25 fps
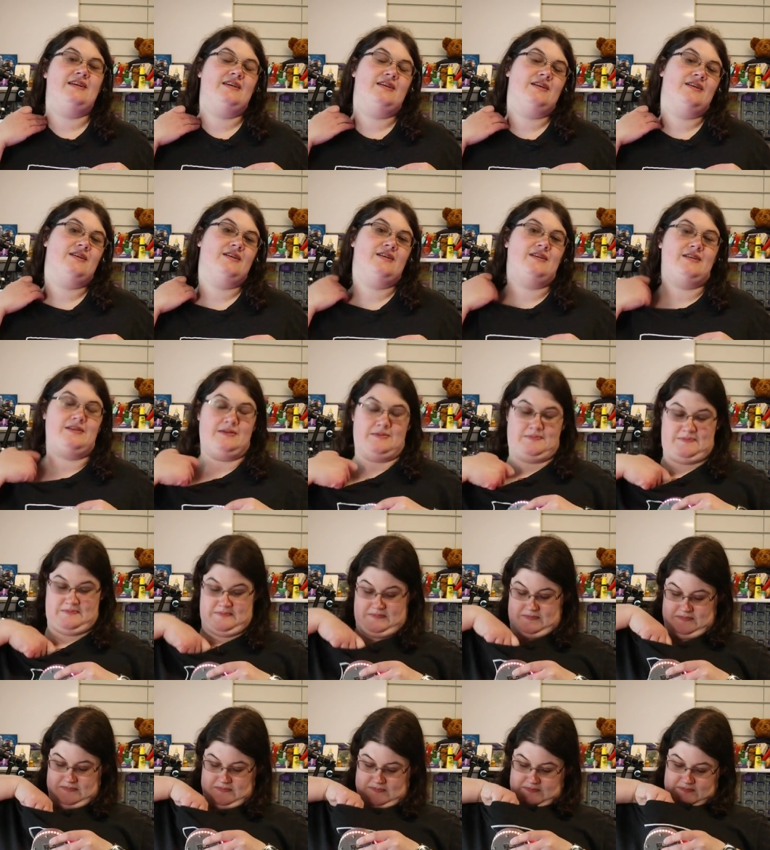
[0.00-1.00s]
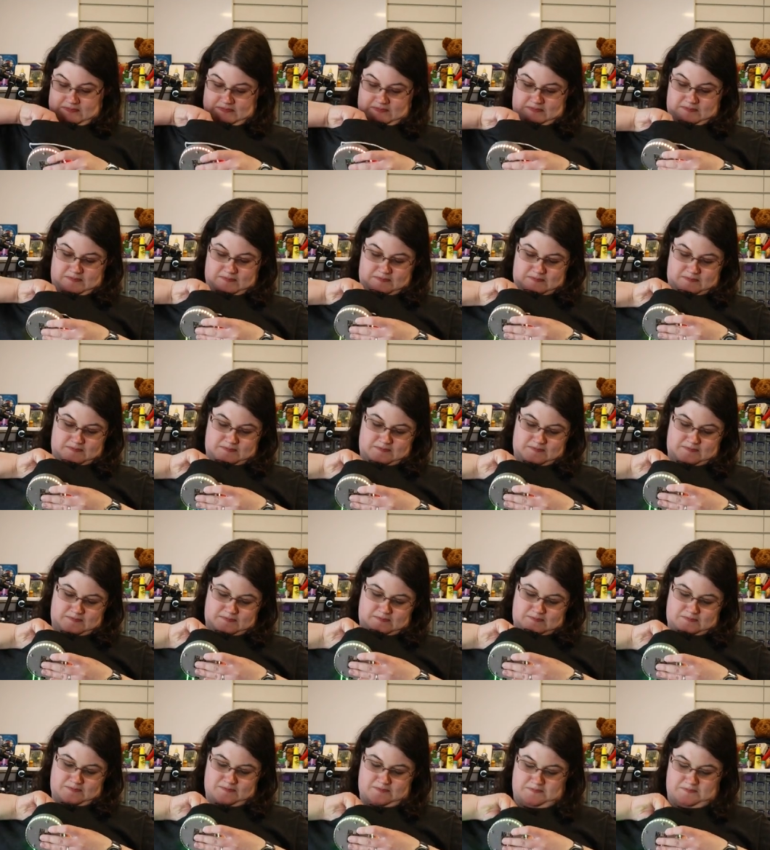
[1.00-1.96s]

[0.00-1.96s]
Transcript: (silence)